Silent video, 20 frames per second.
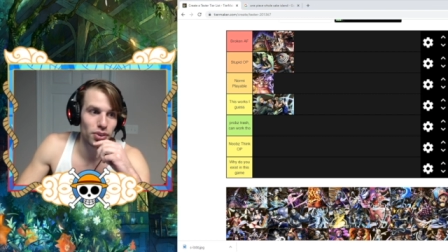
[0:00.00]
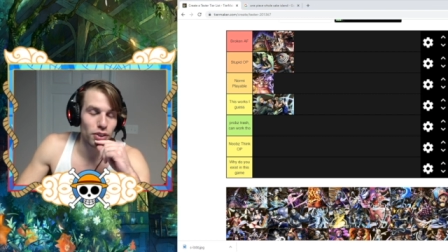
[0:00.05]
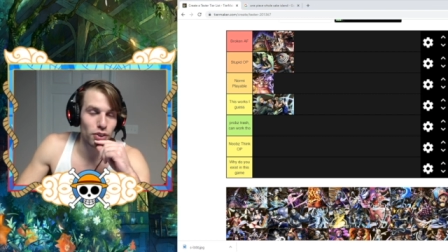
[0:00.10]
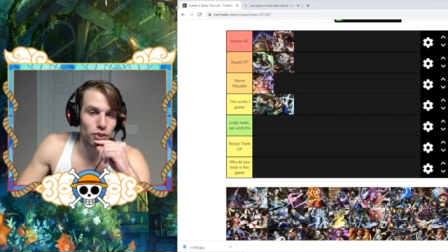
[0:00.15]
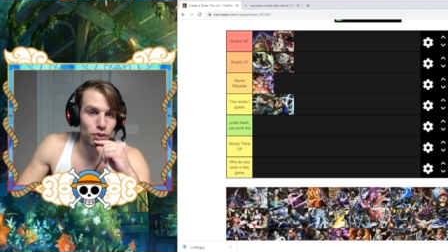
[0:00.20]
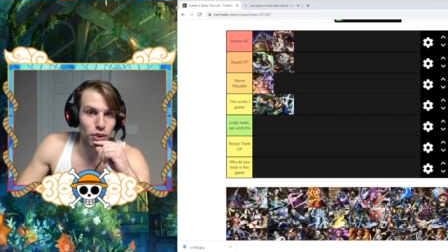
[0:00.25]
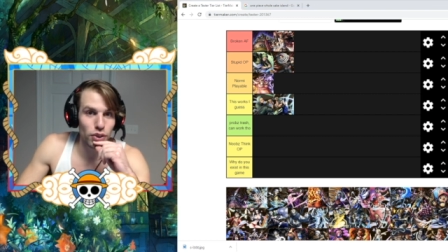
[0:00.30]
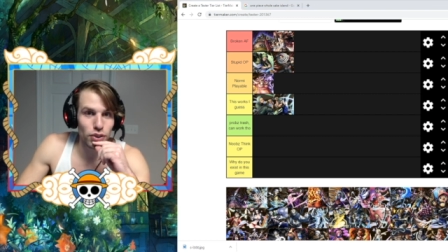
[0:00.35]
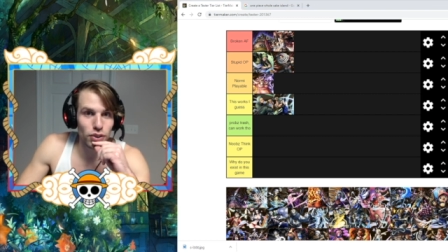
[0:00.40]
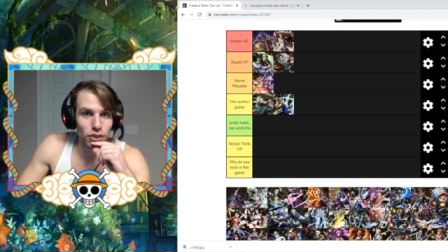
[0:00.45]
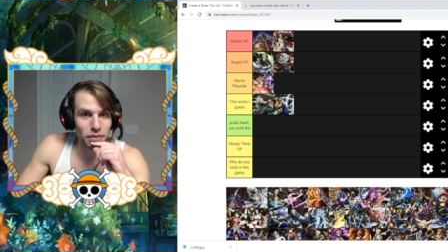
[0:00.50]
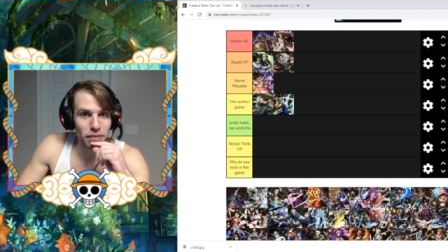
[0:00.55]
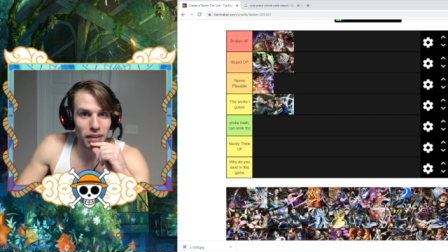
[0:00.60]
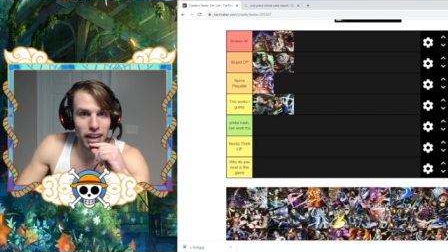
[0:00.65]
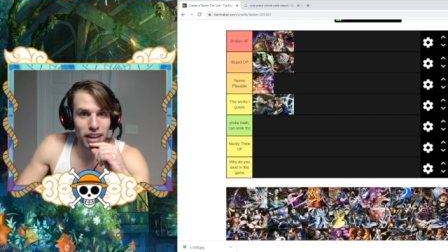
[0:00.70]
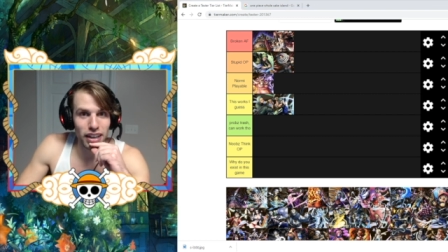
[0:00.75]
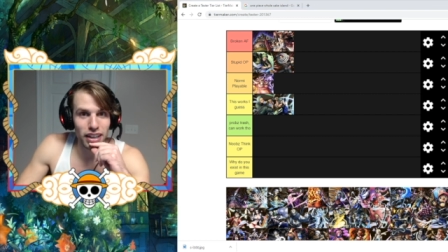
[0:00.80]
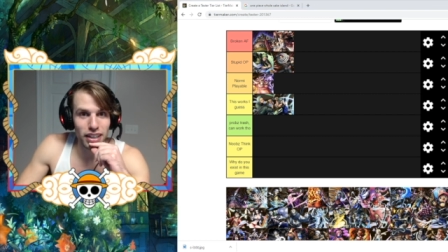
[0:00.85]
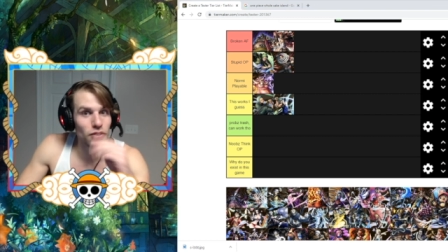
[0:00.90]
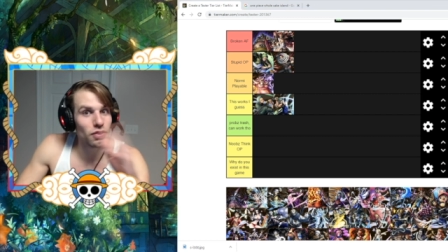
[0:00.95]
through
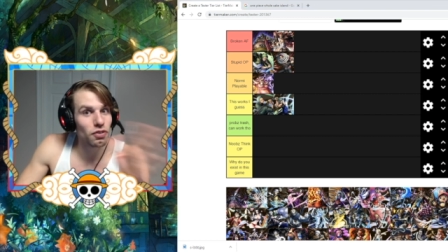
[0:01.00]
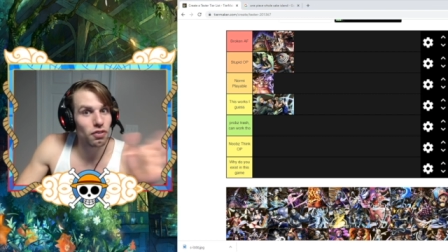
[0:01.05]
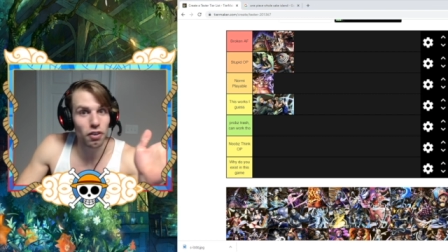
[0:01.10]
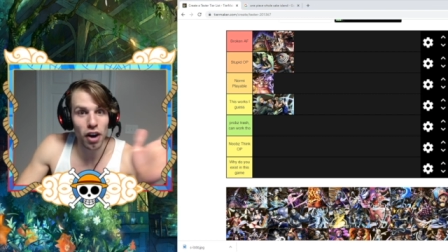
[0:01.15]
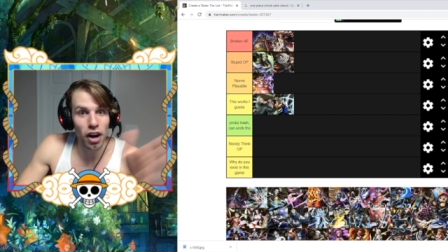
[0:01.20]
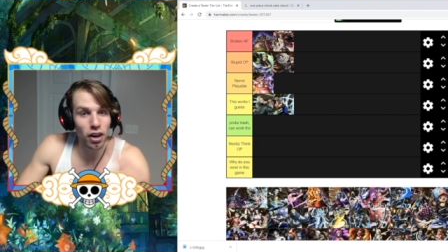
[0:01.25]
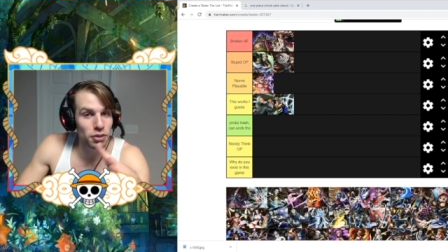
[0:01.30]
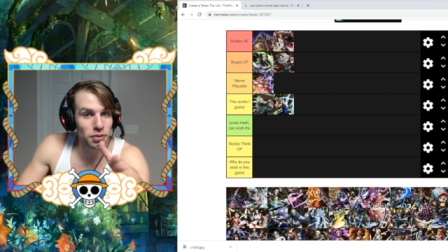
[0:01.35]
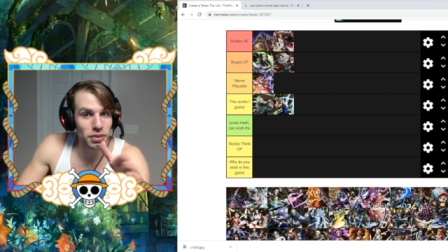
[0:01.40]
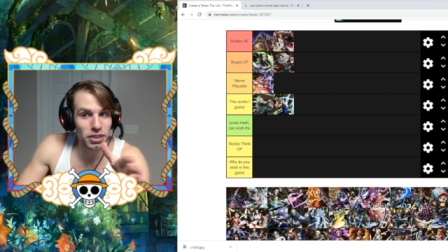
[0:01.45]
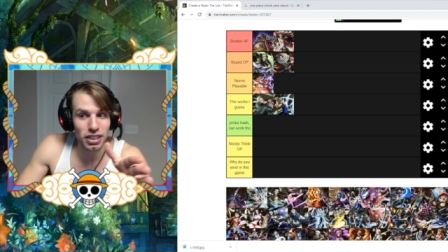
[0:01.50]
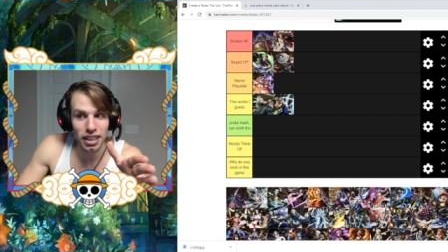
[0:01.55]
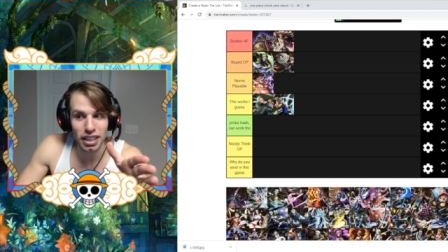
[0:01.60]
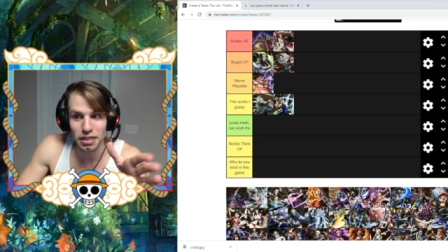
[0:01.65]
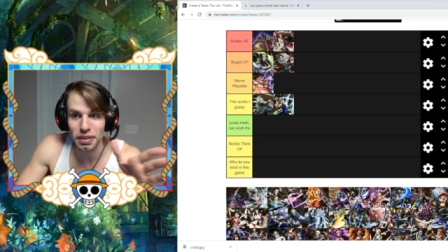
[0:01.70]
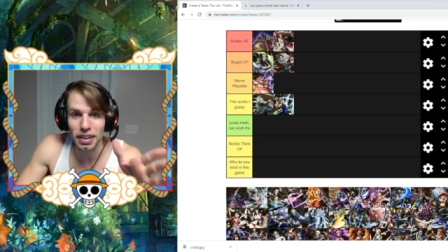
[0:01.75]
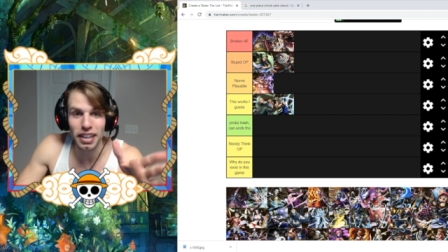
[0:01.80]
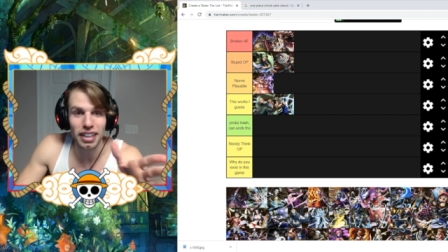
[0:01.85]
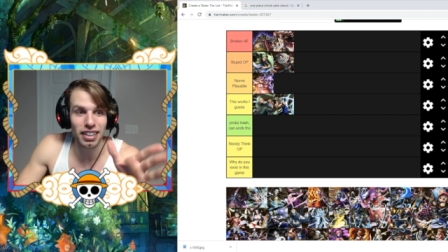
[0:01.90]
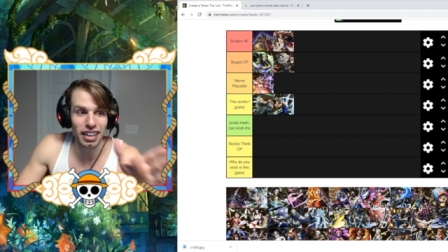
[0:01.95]
my 100%
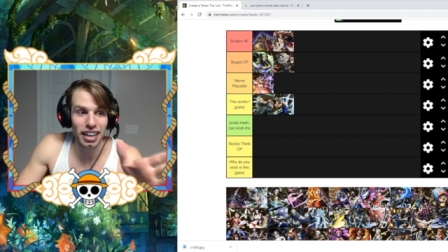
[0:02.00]
HP,